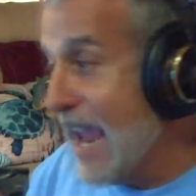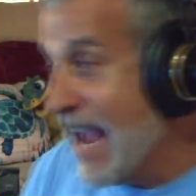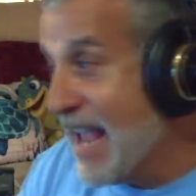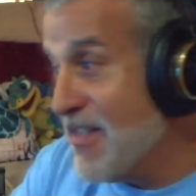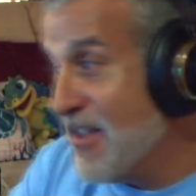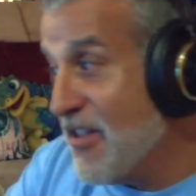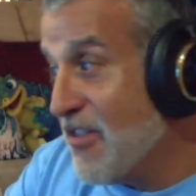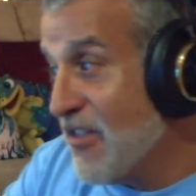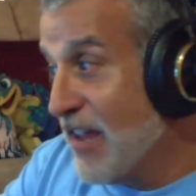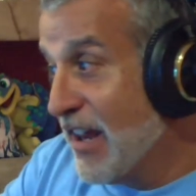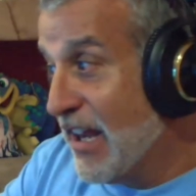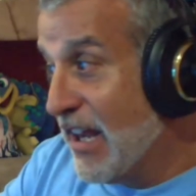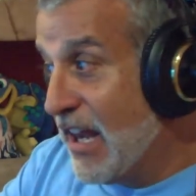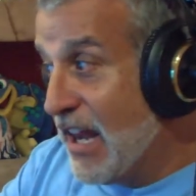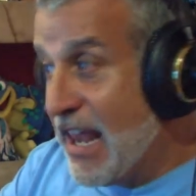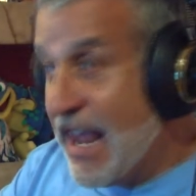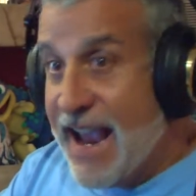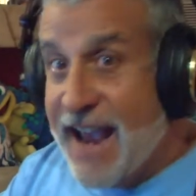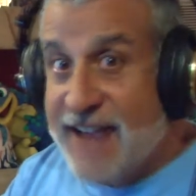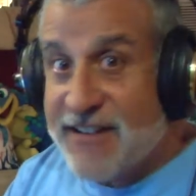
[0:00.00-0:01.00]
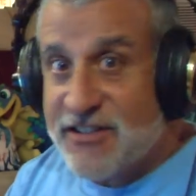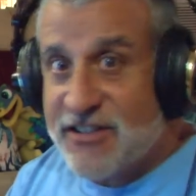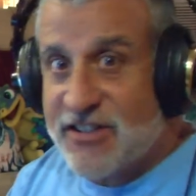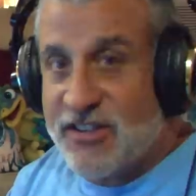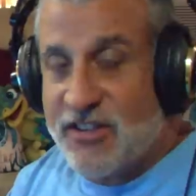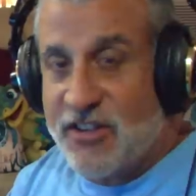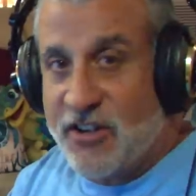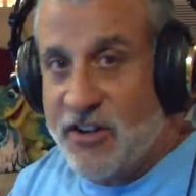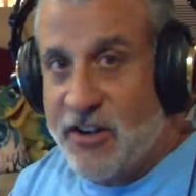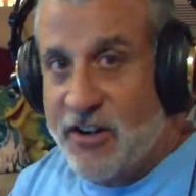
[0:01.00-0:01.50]
and then the last
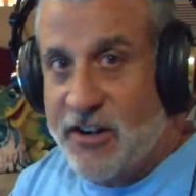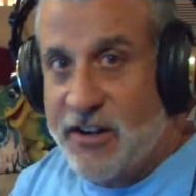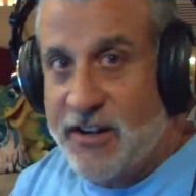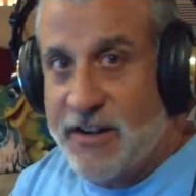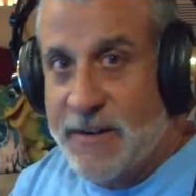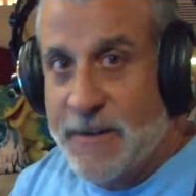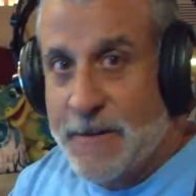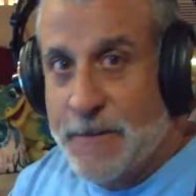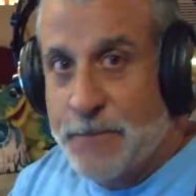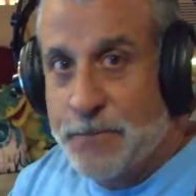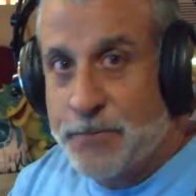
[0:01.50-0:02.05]
third